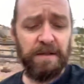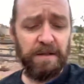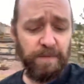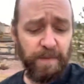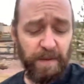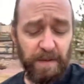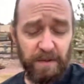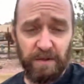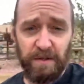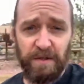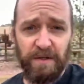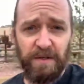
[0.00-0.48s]

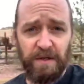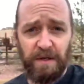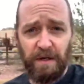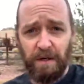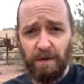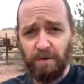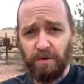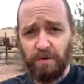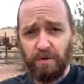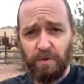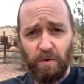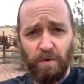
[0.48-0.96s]
especially the
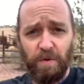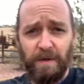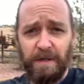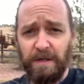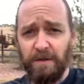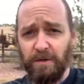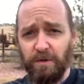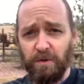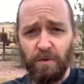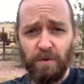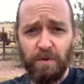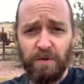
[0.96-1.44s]
near shore,
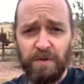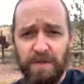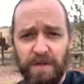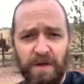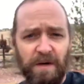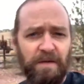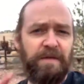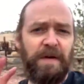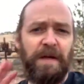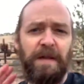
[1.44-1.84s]
inshore stuff.